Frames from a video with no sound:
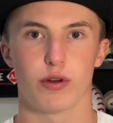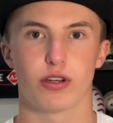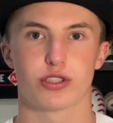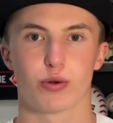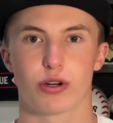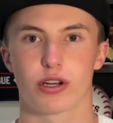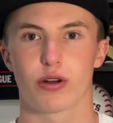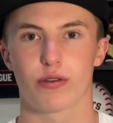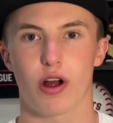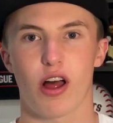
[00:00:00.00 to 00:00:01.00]
So we're going to go
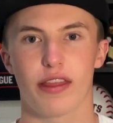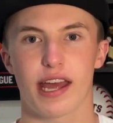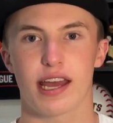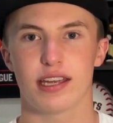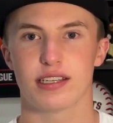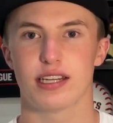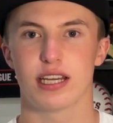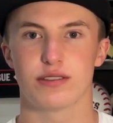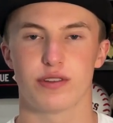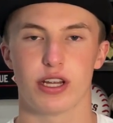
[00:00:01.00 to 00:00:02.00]
over all that in
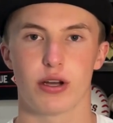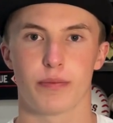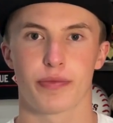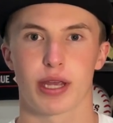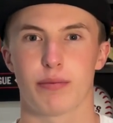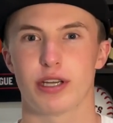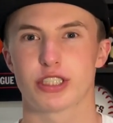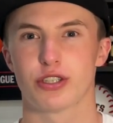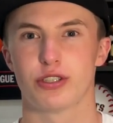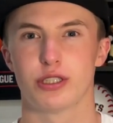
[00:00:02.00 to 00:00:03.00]
today's video. Make
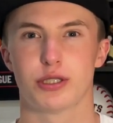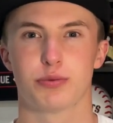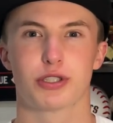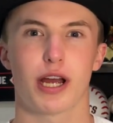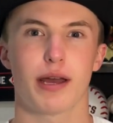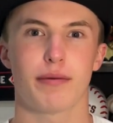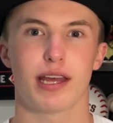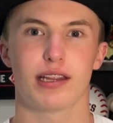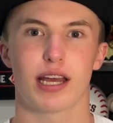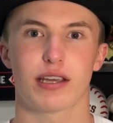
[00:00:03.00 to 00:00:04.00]
sure to subscribe
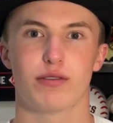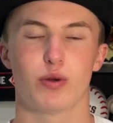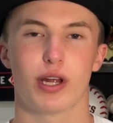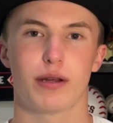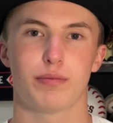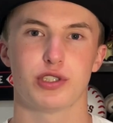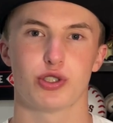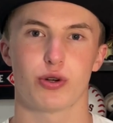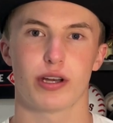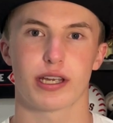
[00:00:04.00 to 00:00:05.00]
and like if you do end up
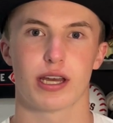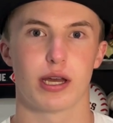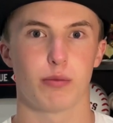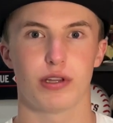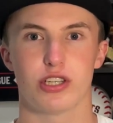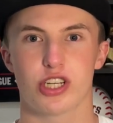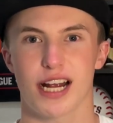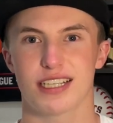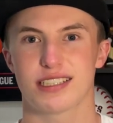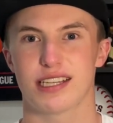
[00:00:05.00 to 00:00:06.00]
enjoying. But the
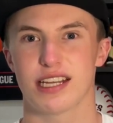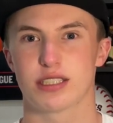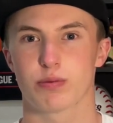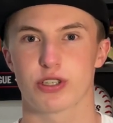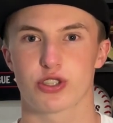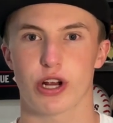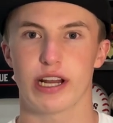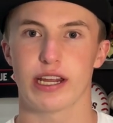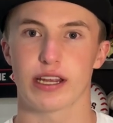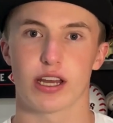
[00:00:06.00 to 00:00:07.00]
Giants today in spring
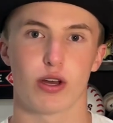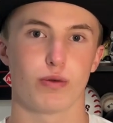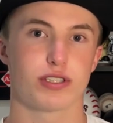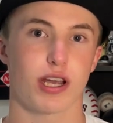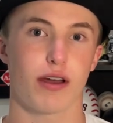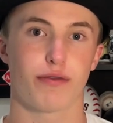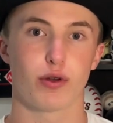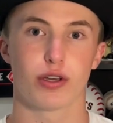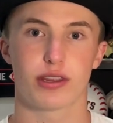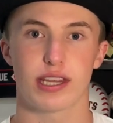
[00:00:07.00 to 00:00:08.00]
training, we saw a few
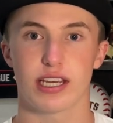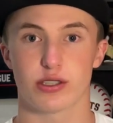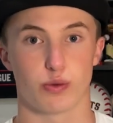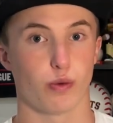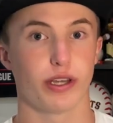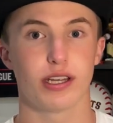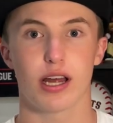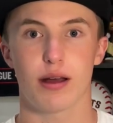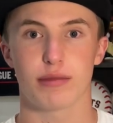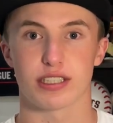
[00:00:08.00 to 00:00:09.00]
good things. Willie
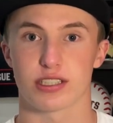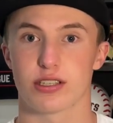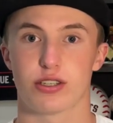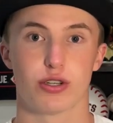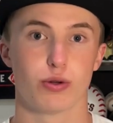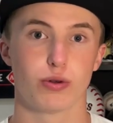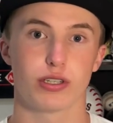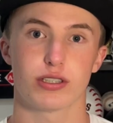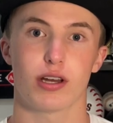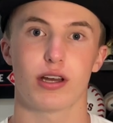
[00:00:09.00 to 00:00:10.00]
Adames,
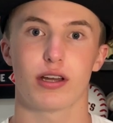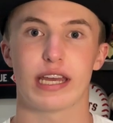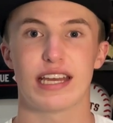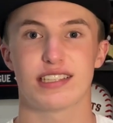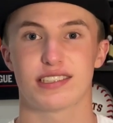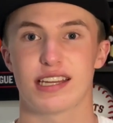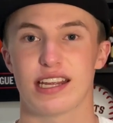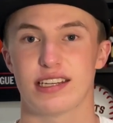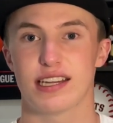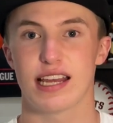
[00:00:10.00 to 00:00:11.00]
two hits
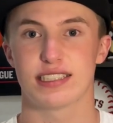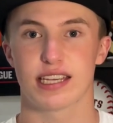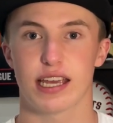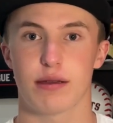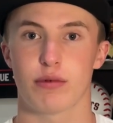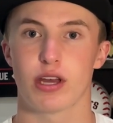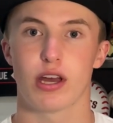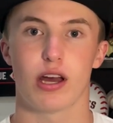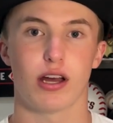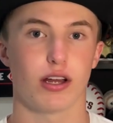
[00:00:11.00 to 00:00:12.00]
in today's game.
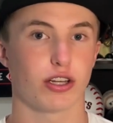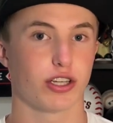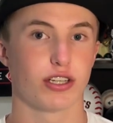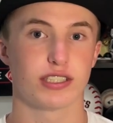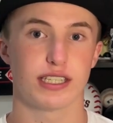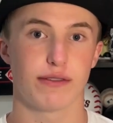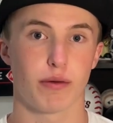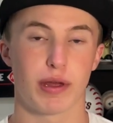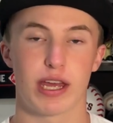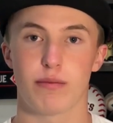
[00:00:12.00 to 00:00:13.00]
Good to see
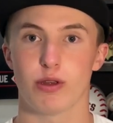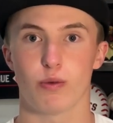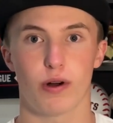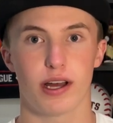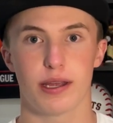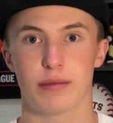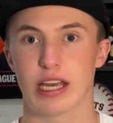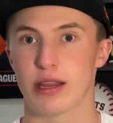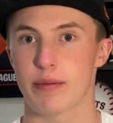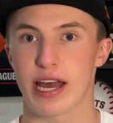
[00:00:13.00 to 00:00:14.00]
from him. You want him
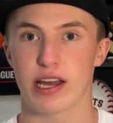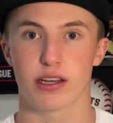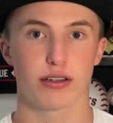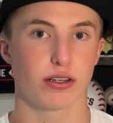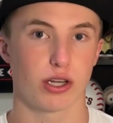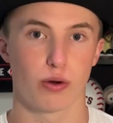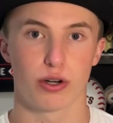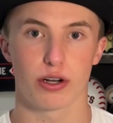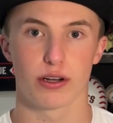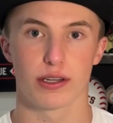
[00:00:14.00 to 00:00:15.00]
getting the bat going
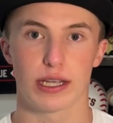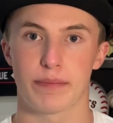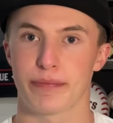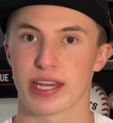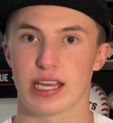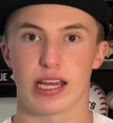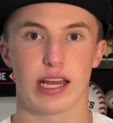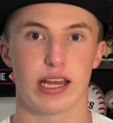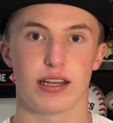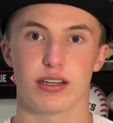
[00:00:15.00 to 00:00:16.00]
early.
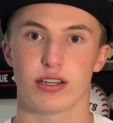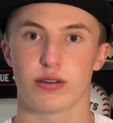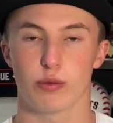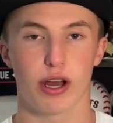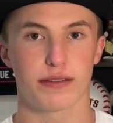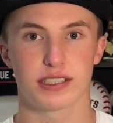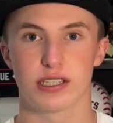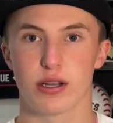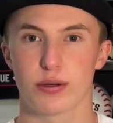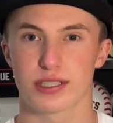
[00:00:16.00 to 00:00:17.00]
And we obviously
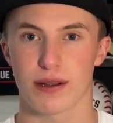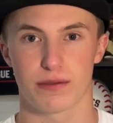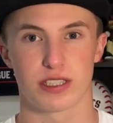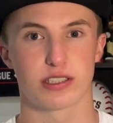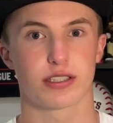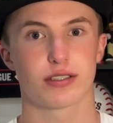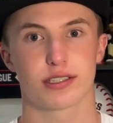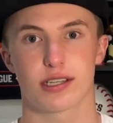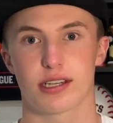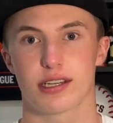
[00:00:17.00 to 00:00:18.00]
know San Francisco is
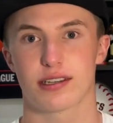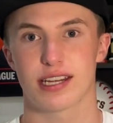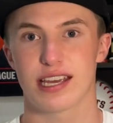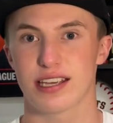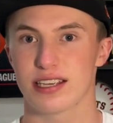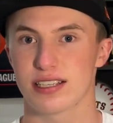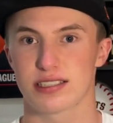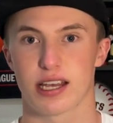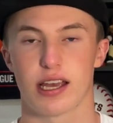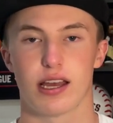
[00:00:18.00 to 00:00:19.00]
going to tank
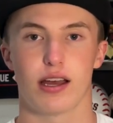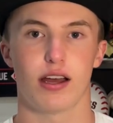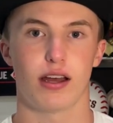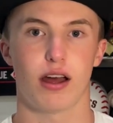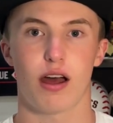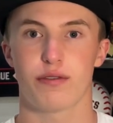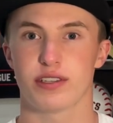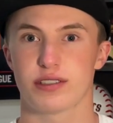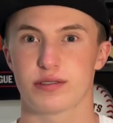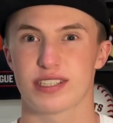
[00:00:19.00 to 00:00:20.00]
his
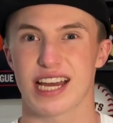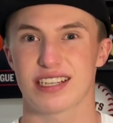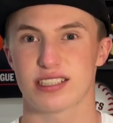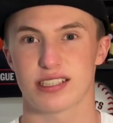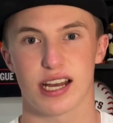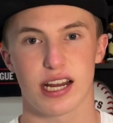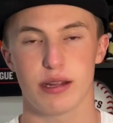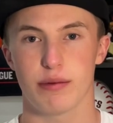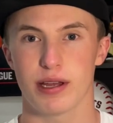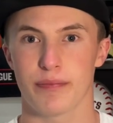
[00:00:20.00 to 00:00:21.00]
offensive stats a tiny
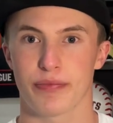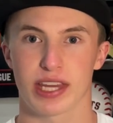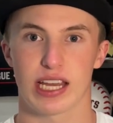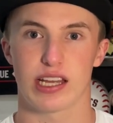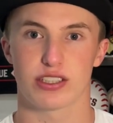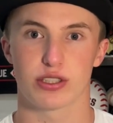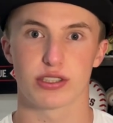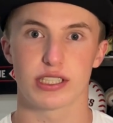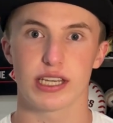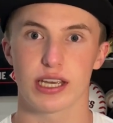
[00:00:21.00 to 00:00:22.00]
bit. And so
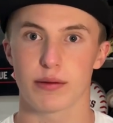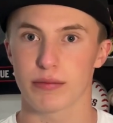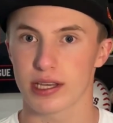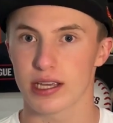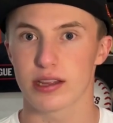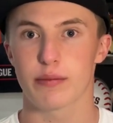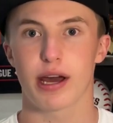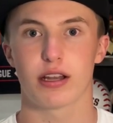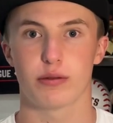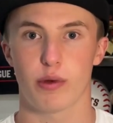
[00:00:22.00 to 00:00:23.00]
seeing him get the
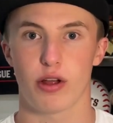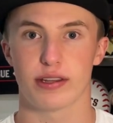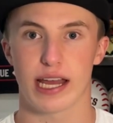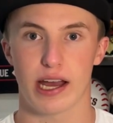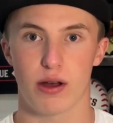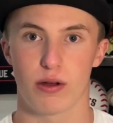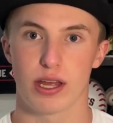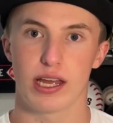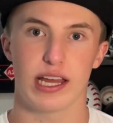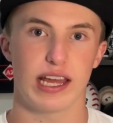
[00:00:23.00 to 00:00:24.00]
bat on the ball now,
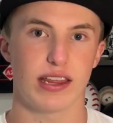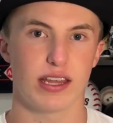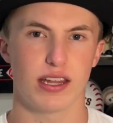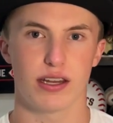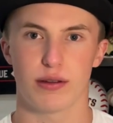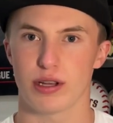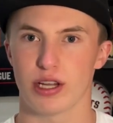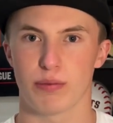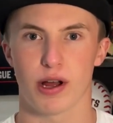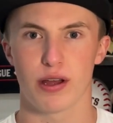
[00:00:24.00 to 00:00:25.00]
and then
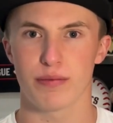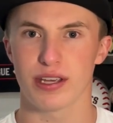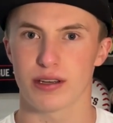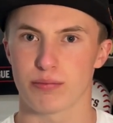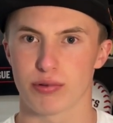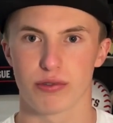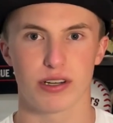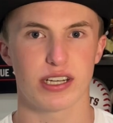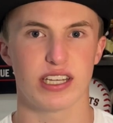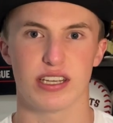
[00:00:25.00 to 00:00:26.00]
it'll probably be a
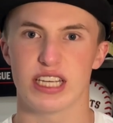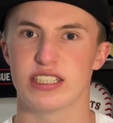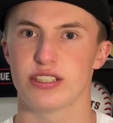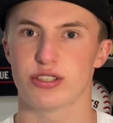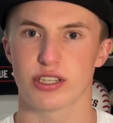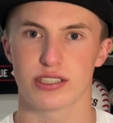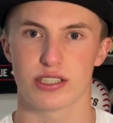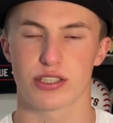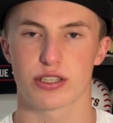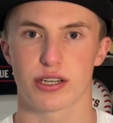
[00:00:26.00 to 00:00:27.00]
pretty easy
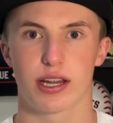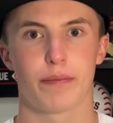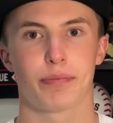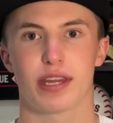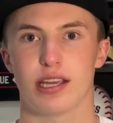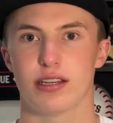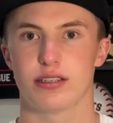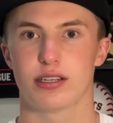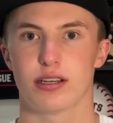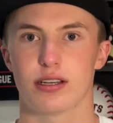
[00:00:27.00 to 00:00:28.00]
transition
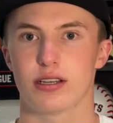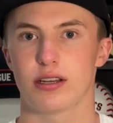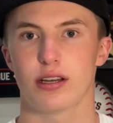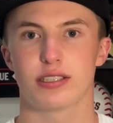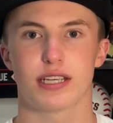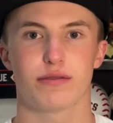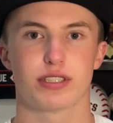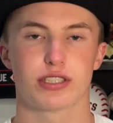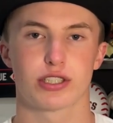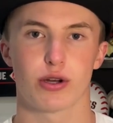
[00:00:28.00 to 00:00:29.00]
into San
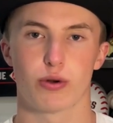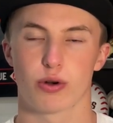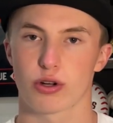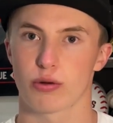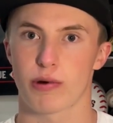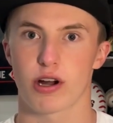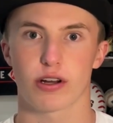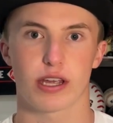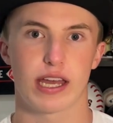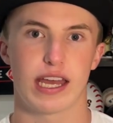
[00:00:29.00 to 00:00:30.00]
Francisco and Oracle
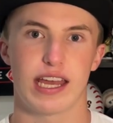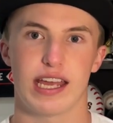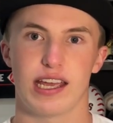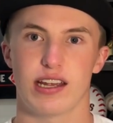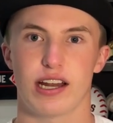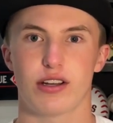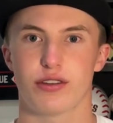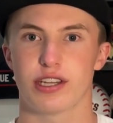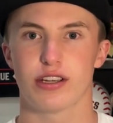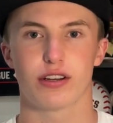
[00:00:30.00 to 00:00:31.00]
Park. And I don't
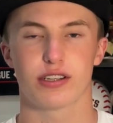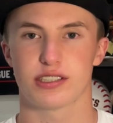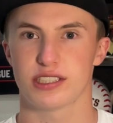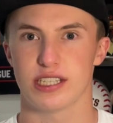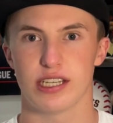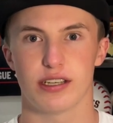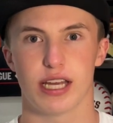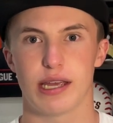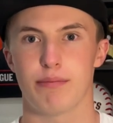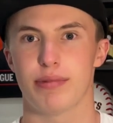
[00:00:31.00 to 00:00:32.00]
think you're going to see
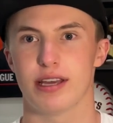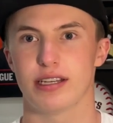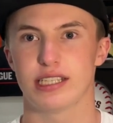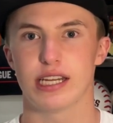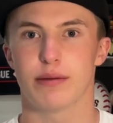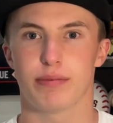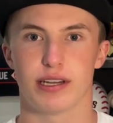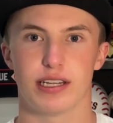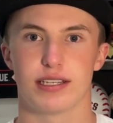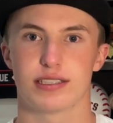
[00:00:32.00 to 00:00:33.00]
a big dip in
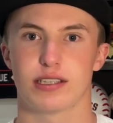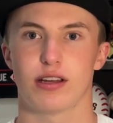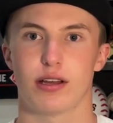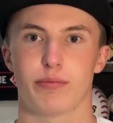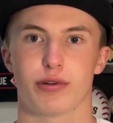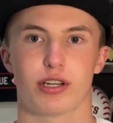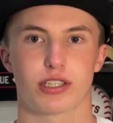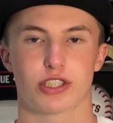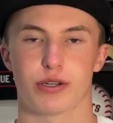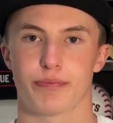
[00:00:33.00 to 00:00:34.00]
his
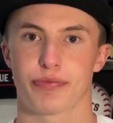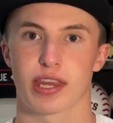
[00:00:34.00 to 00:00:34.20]
production.